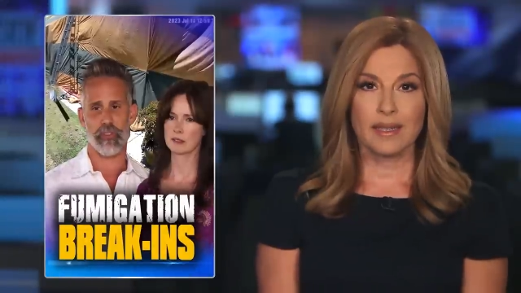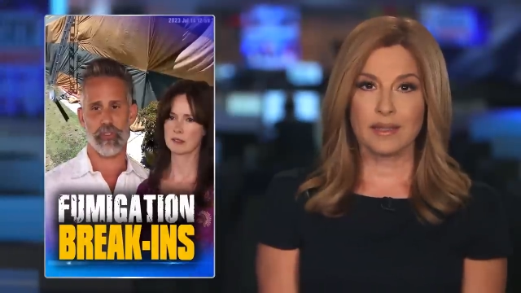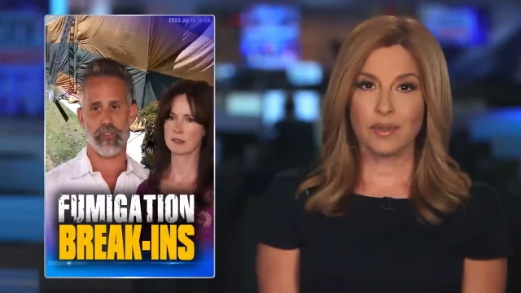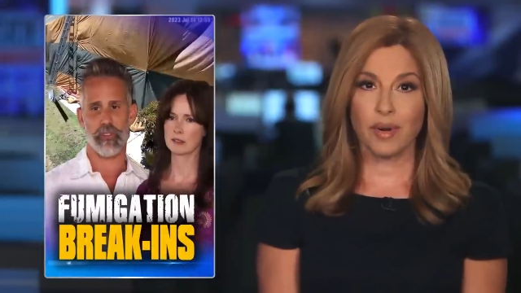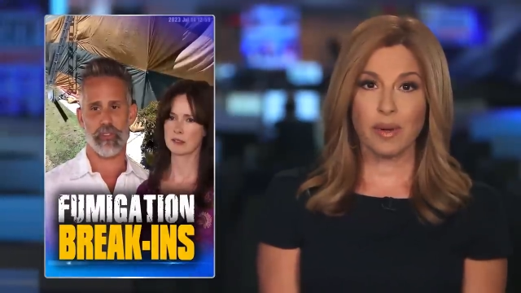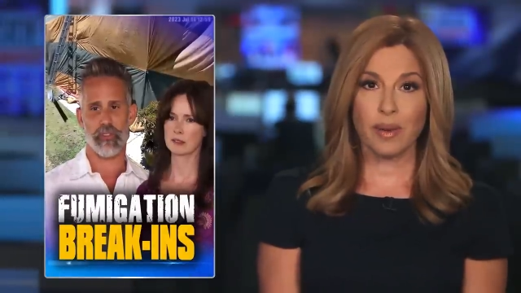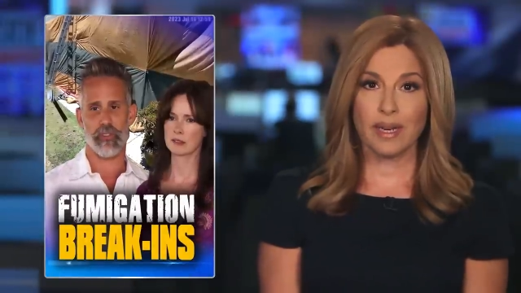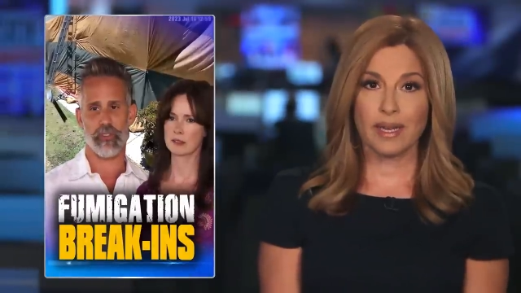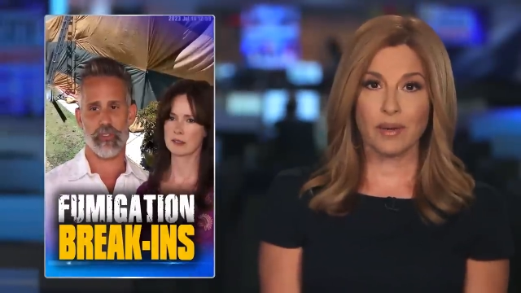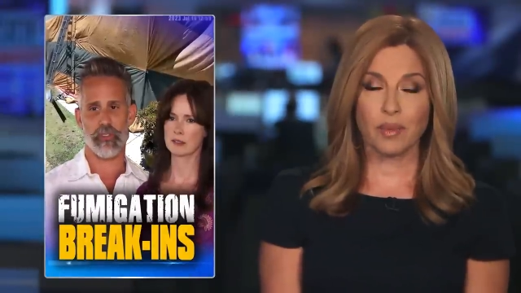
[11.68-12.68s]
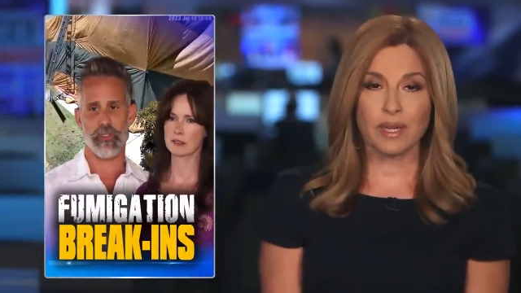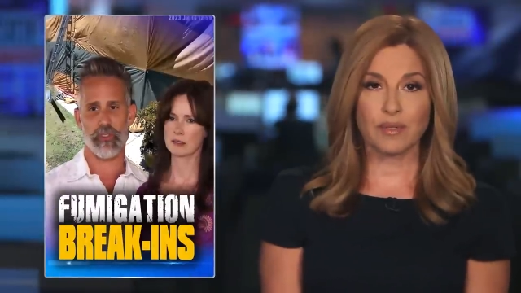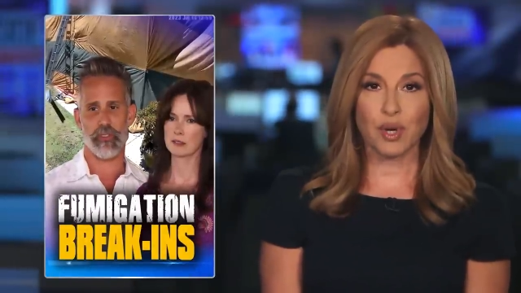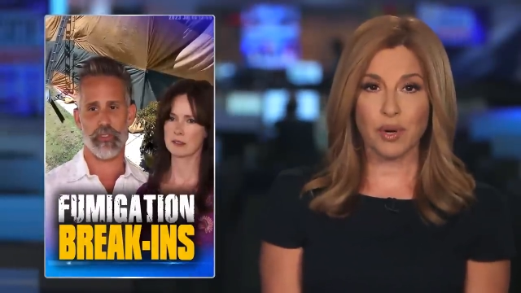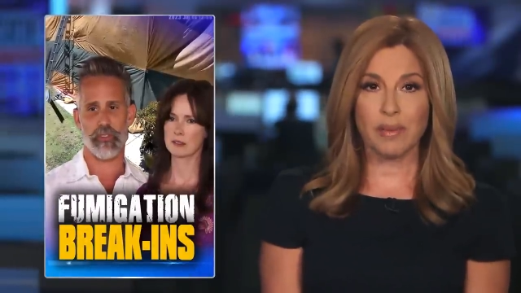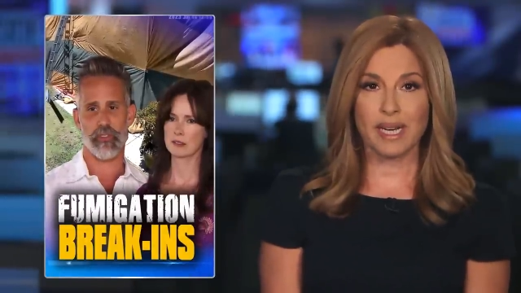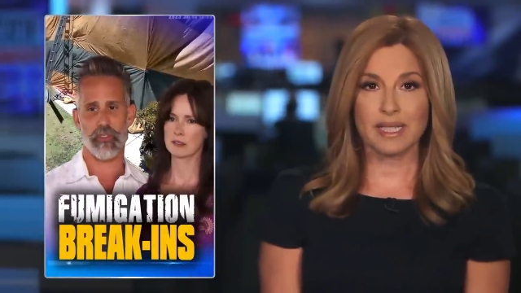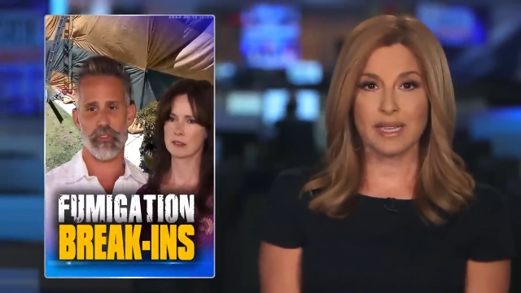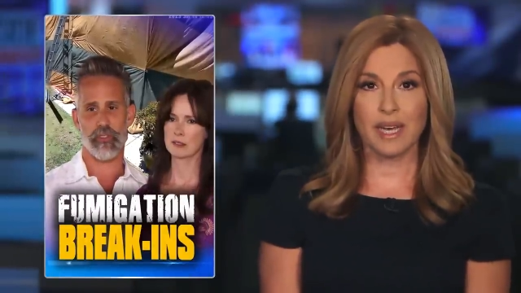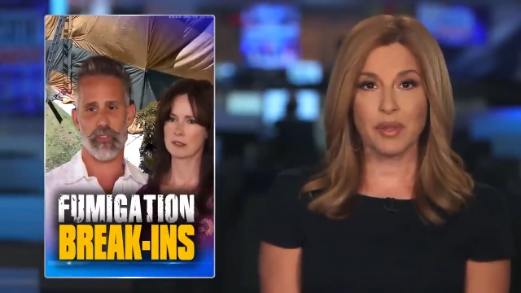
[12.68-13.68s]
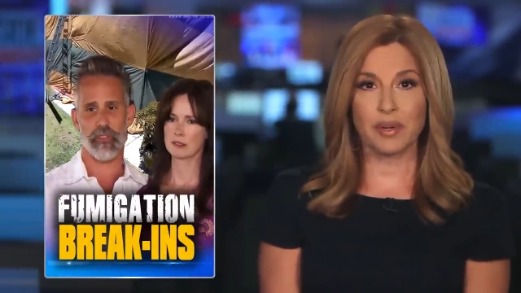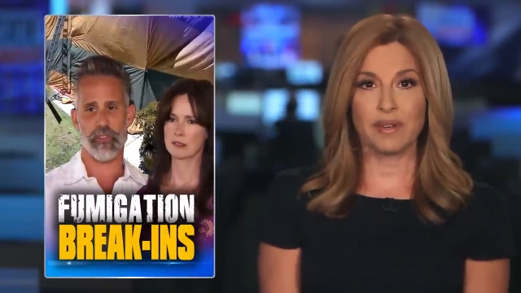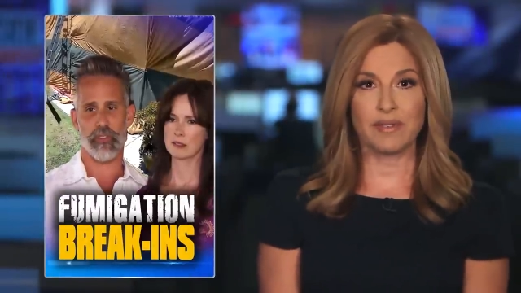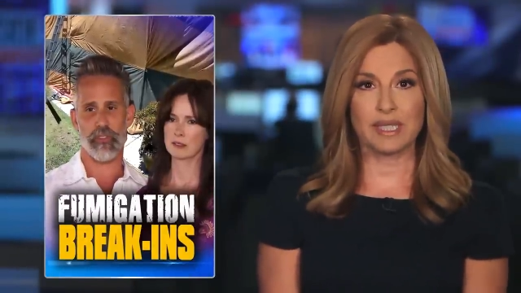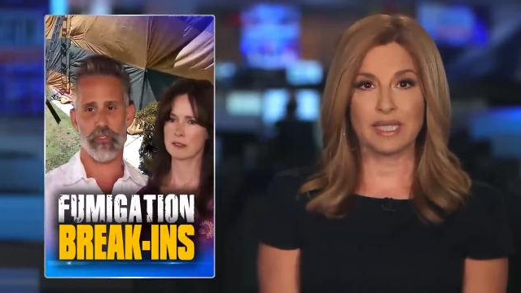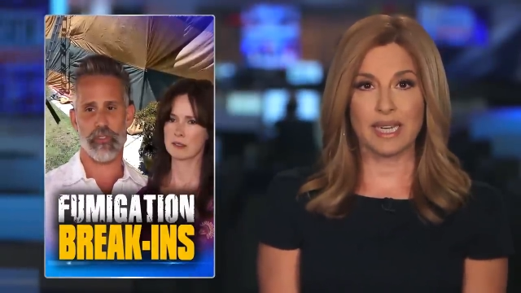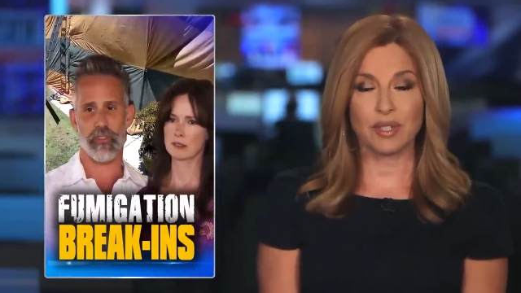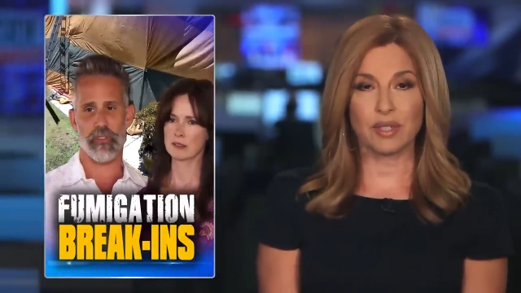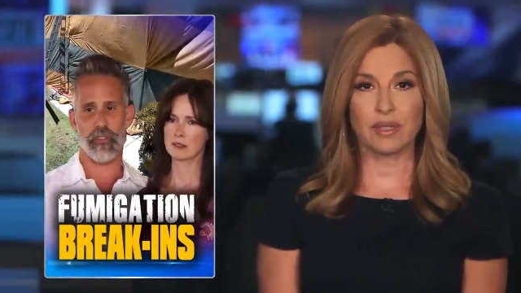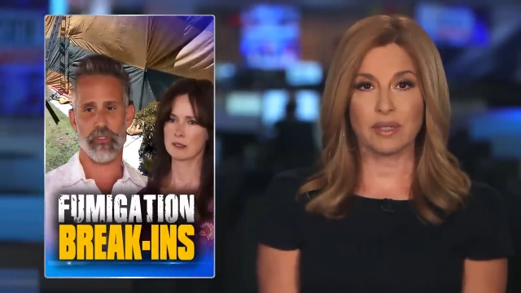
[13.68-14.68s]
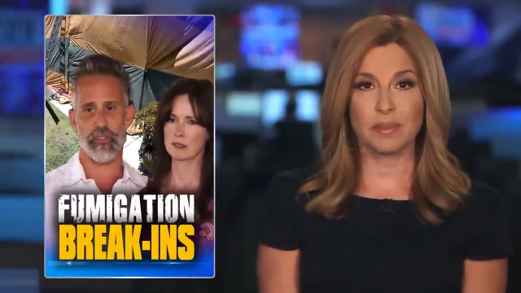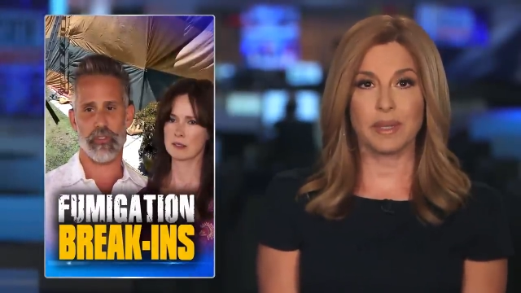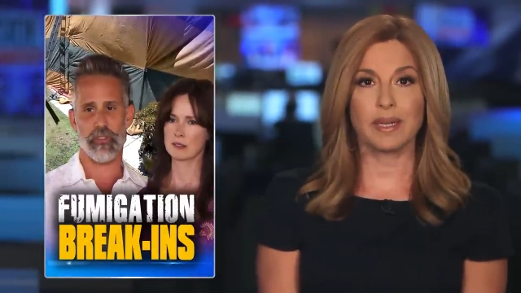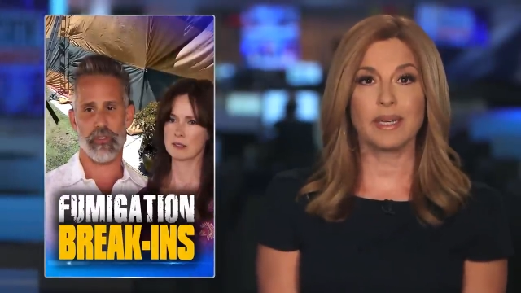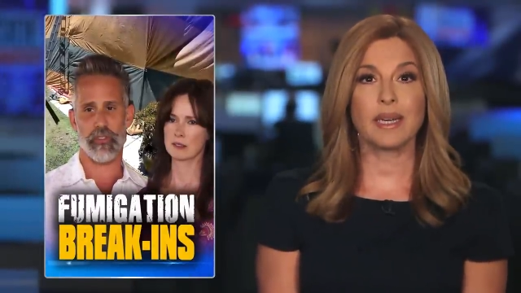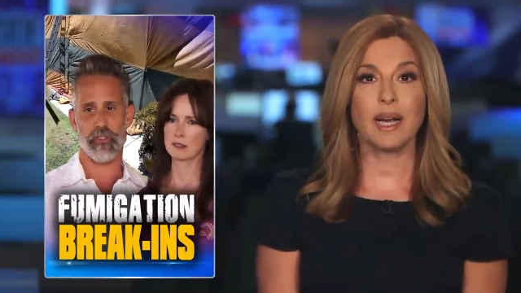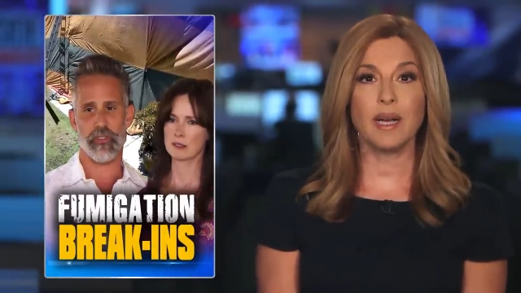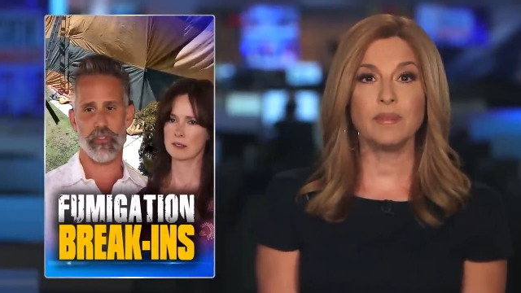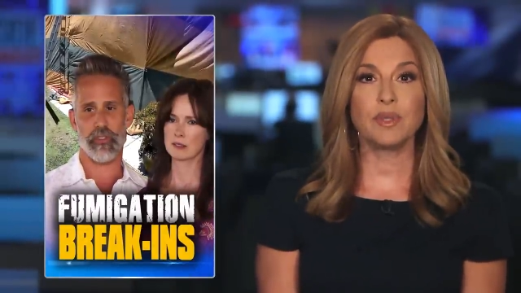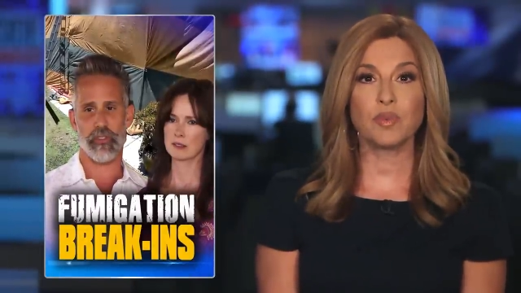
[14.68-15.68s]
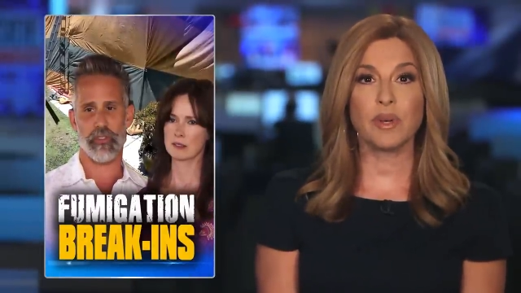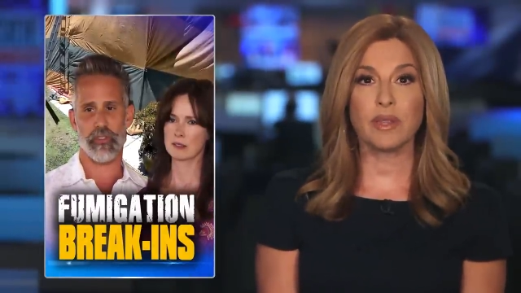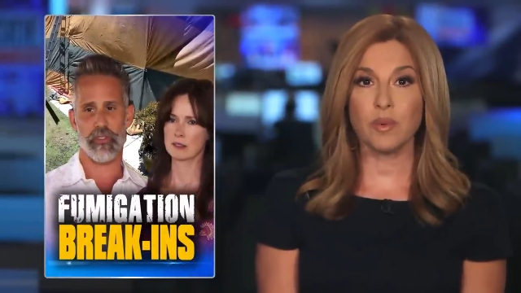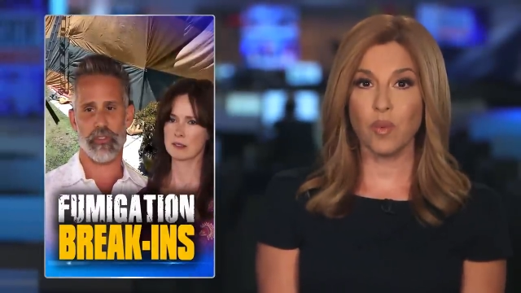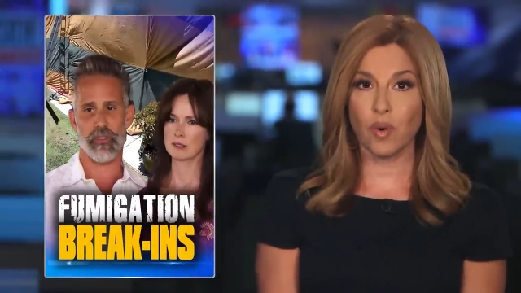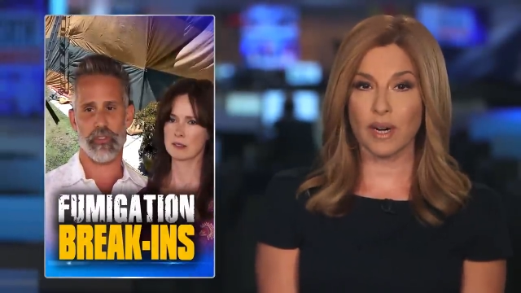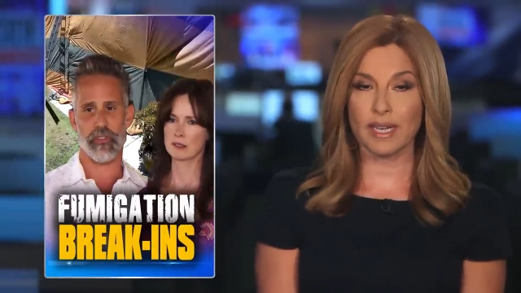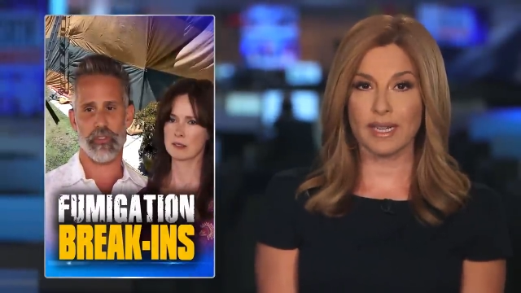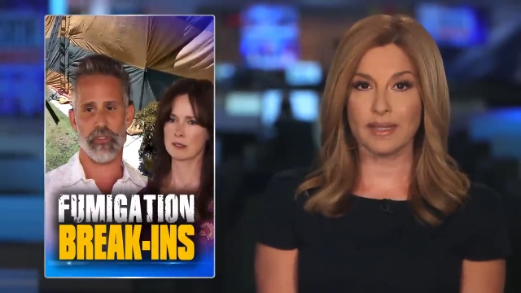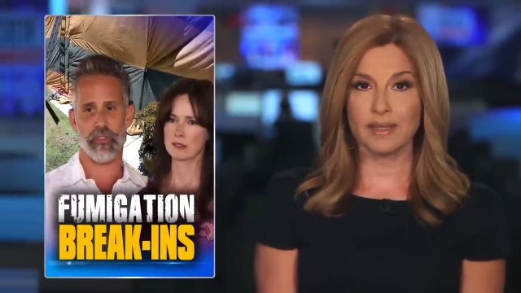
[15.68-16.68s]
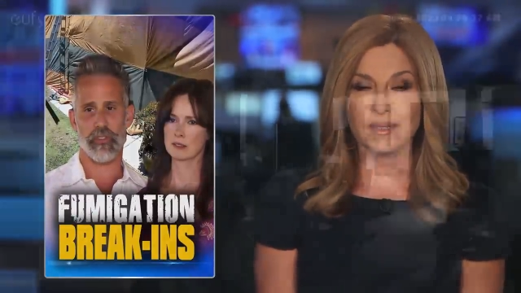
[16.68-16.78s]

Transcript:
Speaker 1: It's a great way to get rid of termites and other infestations, but it comes with a warning.